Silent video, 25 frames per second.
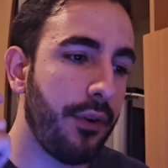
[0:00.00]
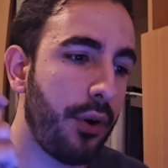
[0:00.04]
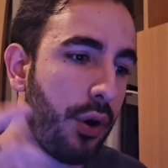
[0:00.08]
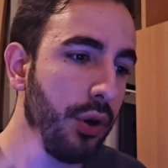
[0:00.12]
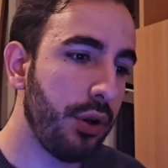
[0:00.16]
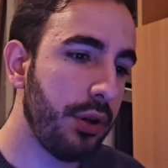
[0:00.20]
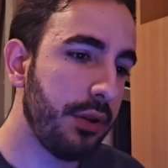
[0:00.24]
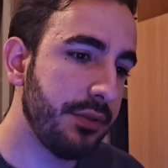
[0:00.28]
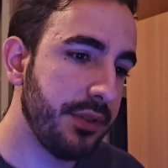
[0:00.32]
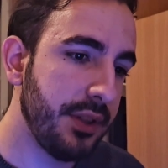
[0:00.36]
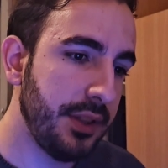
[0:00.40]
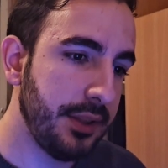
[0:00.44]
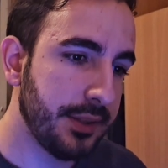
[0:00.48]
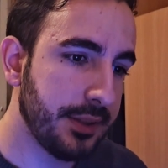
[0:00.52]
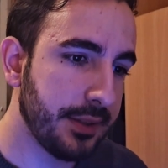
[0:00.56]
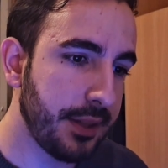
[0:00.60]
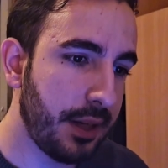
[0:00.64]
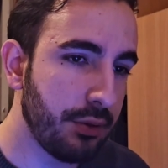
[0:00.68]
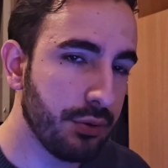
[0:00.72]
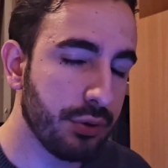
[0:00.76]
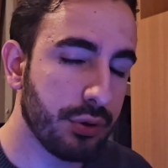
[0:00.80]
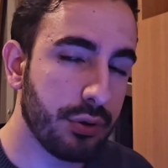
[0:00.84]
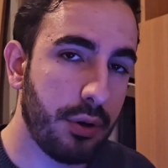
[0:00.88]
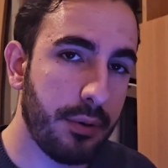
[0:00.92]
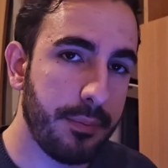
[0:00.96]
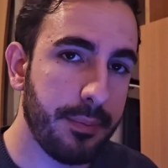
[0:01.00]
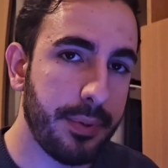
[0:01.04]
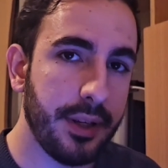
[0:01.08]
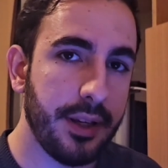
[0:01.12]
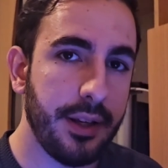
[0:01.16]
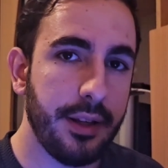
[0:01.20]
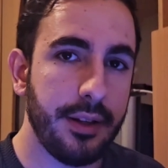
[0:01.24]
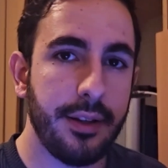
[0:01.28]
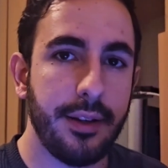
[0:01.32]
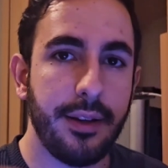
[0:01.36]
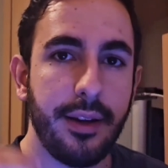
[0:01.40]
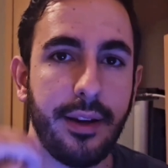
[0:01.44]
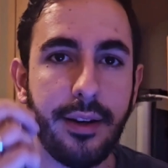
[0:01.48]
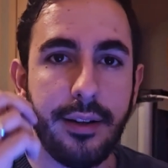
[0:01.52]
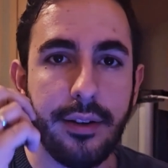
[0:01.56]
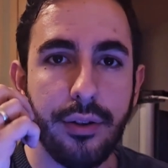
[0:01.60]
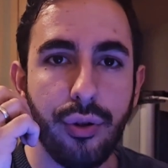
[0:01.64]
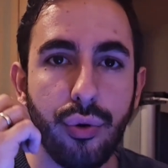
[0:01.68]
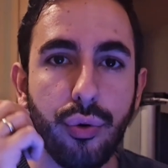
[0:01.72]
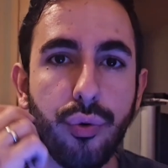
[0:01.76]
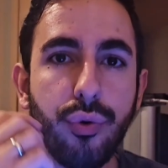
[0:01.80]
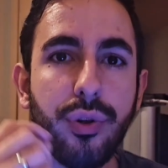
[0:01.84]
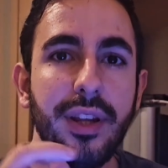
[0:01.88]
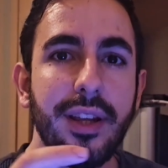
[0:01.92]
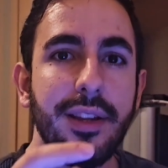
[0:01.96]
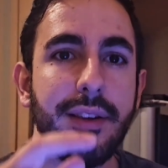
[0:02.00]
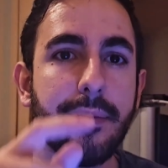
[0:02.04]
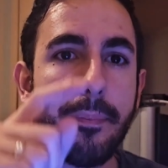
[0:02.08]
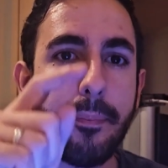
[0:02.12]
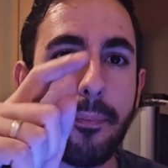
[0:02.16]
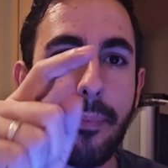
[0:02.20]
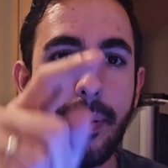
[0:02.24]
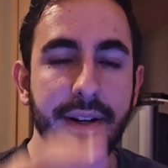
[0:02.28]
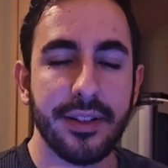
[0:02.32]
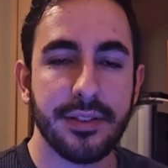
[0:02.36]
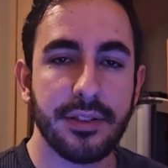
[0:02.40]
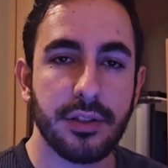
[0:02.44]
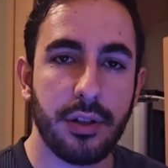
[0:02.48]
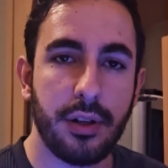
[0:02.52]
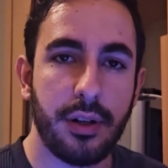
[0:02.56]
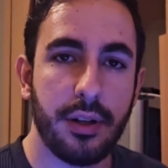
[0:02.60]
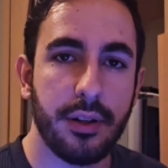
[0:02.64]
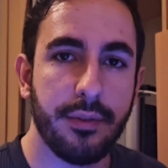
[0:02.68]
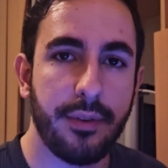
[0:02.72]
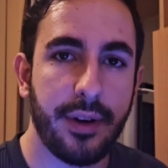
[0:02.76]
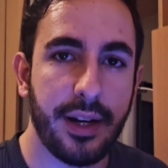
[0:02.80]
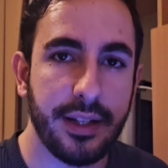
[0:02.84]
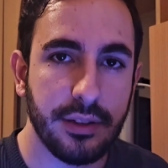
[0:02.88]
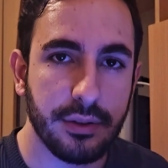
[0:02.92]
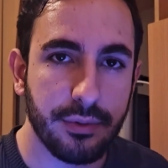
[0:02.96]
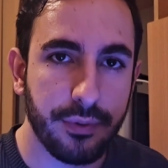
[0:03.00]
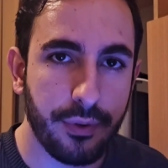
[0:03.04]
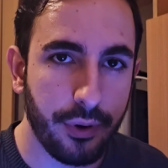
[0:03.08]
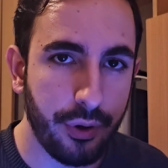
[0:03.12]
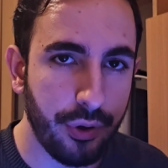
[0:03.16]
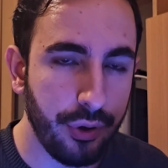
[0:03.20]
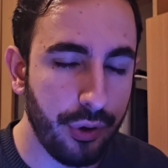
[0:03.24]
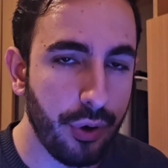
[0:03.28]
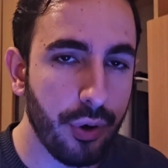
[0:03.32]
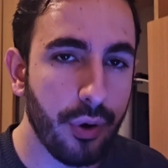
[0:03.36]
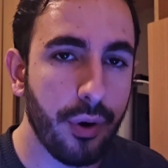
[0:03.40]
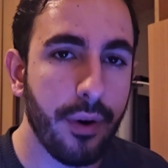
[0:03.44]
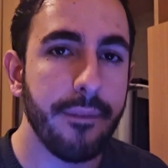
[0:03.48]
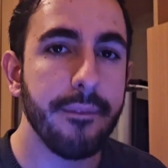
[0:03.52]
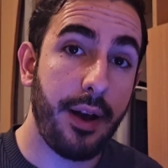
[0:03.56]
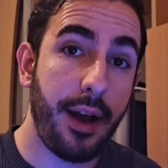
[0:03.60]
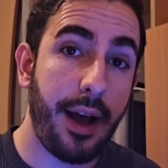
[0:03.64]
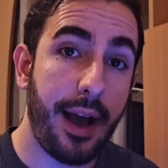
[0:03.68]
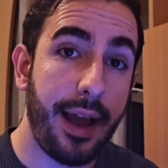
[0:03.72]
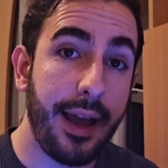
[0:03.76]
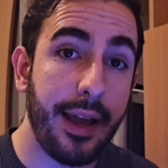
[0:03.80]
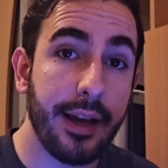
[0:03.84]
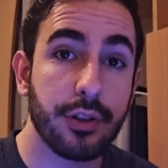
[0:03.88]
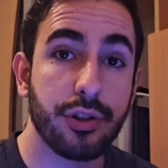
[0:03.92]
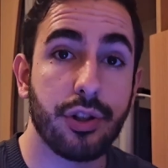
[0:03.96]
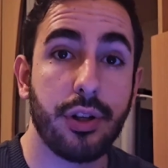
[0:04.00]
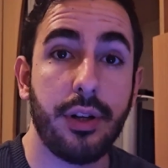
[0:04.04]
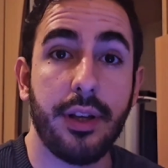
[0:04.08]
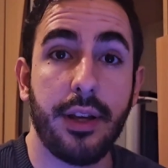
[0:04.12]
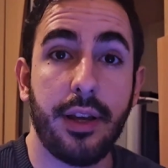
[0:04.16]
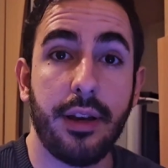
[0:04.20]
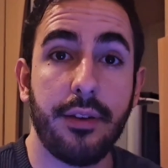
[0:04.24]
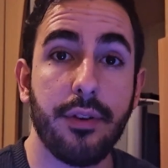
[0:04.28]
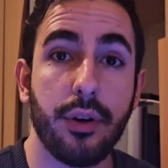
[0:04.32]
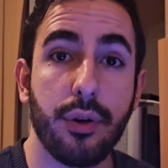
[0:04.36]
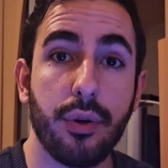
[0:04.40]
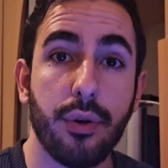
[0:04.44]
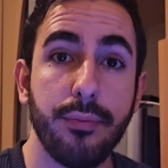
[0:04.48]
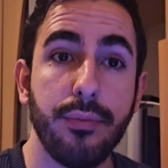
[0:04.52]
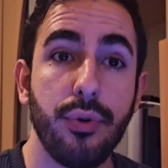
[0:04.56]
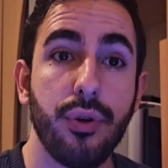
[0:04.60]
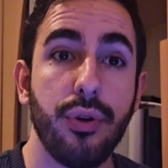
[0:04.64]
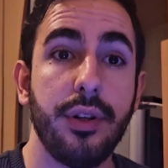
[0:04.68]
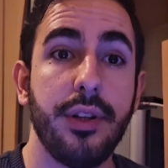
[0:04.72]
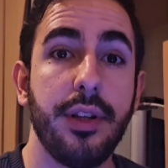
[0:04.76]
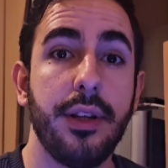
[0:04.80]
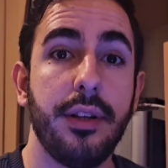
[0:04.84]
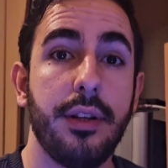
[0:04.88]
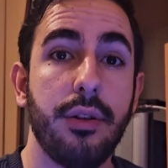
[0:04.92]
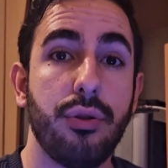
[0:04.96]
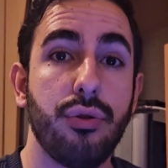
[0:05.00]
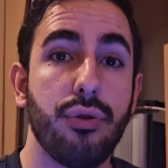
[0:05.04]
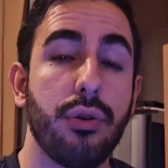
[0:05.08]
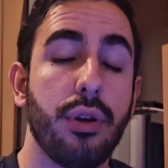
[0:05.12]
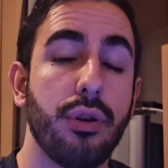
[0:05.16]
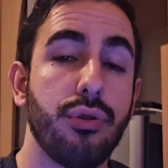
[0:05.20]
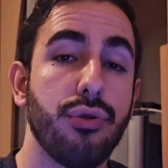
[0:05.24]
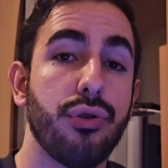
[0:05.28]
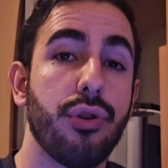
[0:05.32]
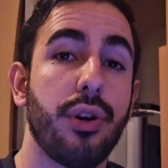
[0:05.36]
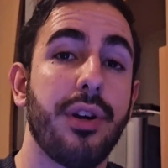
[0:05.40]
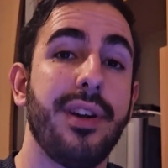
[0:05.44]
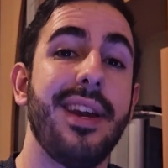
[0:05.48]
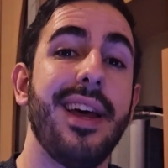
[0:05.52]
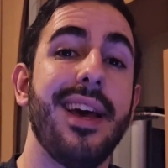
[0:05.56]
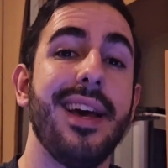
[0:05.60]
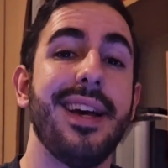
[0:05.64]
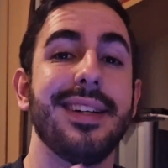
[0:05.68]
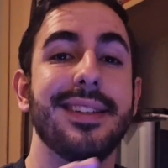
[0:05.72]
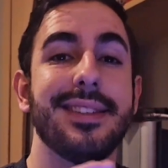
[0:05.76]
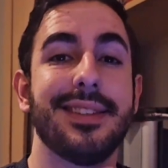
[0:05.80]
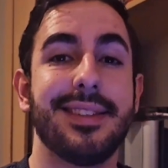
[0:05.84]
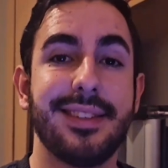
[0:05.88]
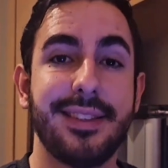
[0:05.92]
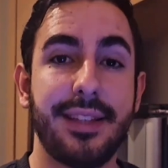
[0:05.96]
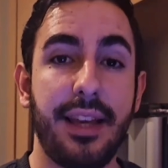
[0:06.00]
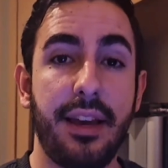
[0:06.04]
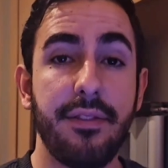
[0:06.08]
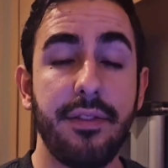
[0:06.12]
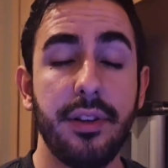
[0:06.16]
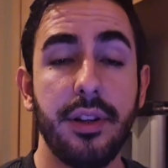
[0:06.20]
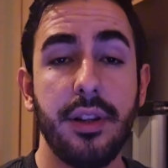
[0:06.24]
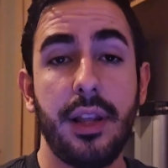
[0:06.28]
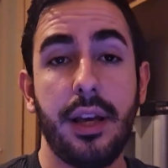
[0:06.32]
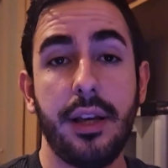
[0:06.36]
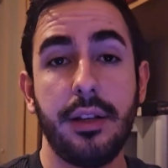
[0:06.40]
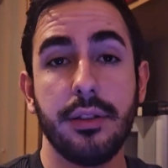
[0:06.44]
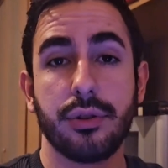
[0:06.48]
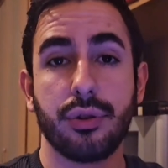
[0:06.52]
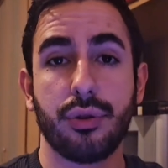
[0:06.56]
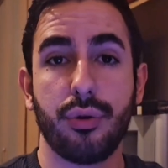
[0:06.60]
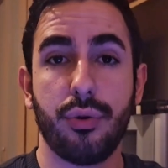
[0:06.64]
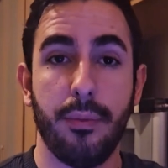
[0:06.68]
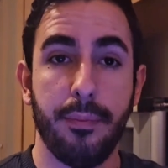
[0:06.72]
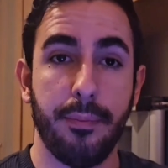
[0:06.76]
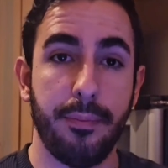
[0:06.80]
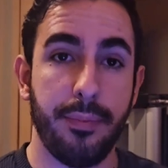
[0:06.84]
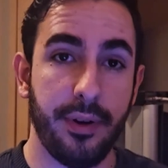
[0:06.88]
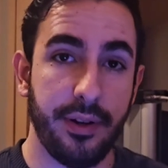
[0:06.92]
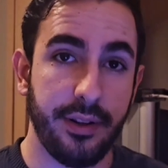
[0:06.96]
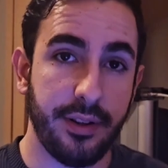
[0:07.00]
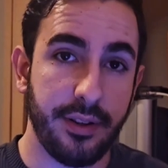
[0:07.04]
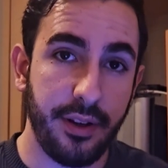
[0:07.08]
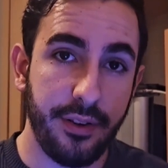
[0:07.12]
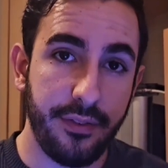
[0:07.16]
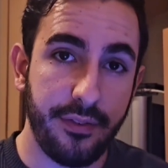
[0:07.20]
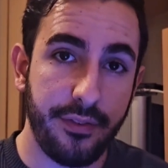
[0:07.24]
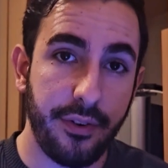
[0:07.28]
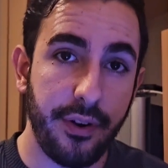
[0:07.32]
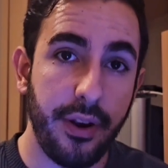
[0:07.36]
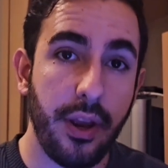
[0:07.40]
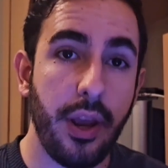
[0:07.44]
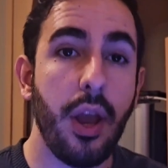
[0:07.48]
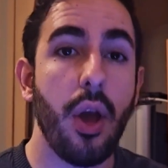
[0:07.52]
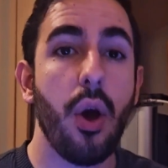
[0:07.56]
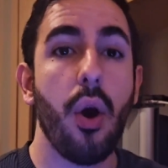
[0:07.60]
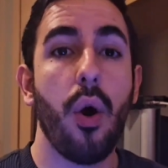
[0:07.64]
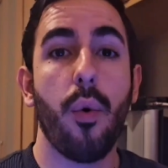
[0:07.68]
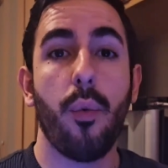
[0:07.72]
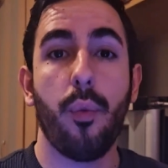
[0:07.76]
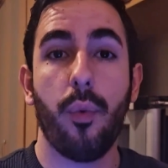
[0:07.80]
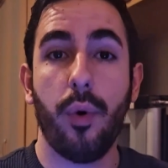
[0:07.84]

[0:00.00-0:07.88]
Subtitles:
all of this sounds complicated and you need personal advice for you, I actually have a community that you can join 7 days completely free.